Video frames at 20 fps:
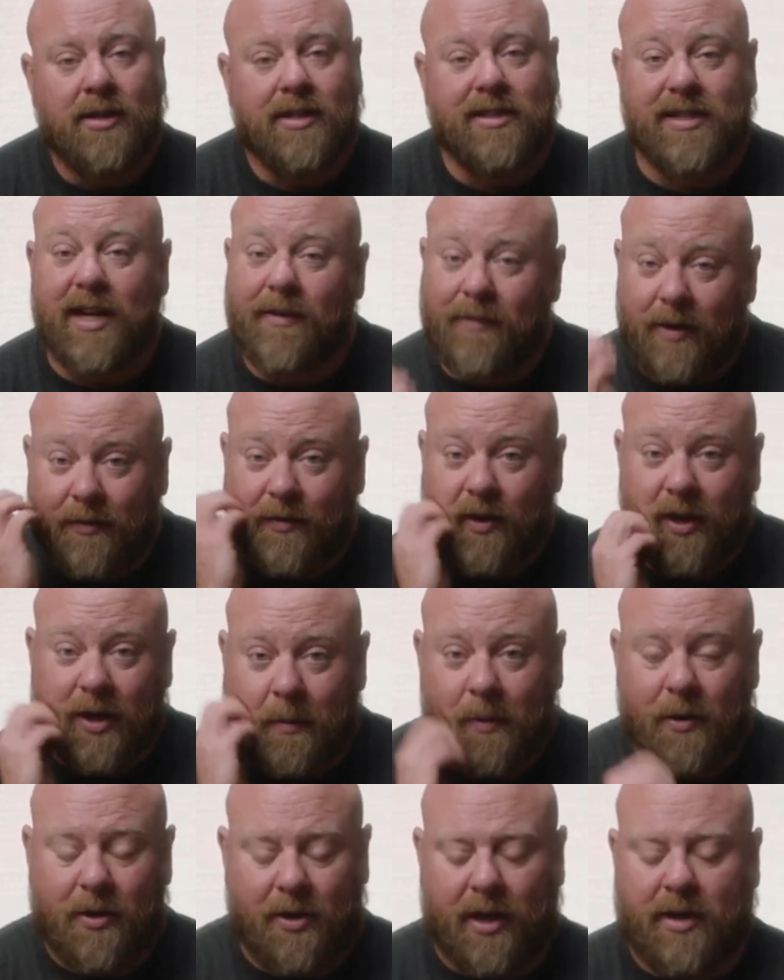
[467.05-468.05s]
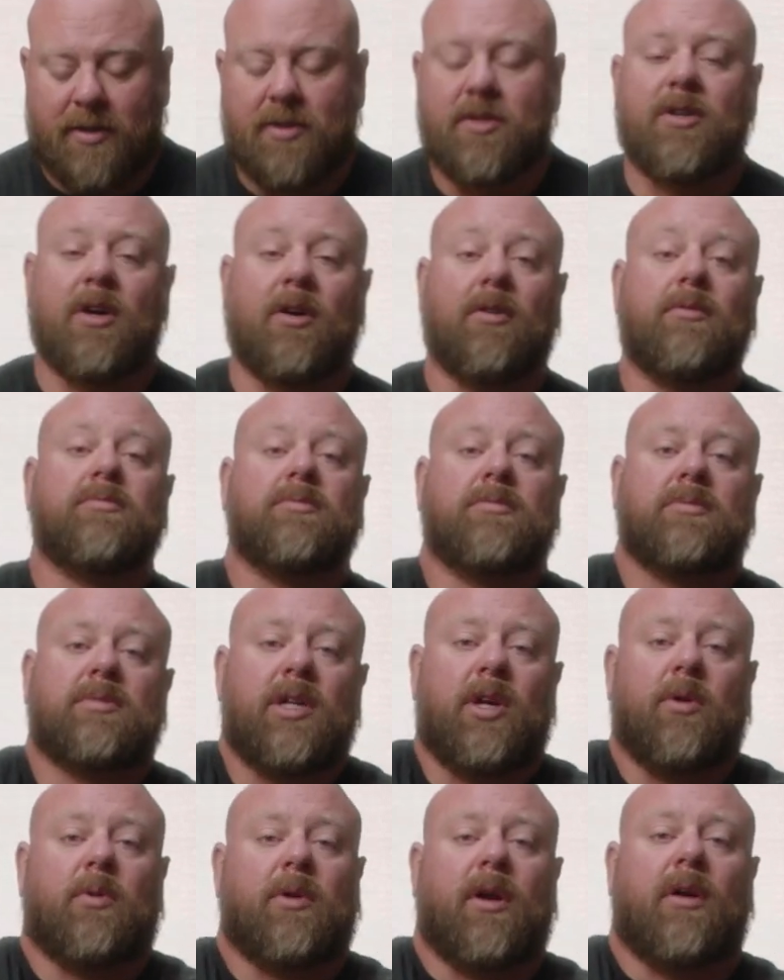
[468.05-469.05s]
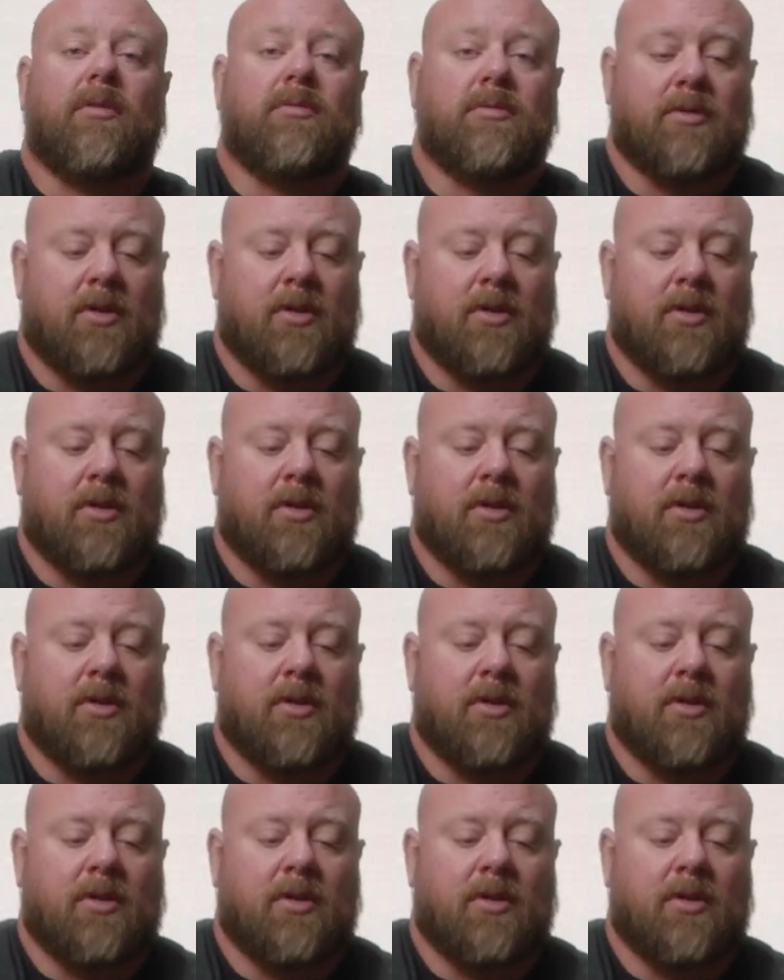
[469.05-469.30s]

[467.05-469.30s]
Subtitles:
it's not very fun to put on. So here we go.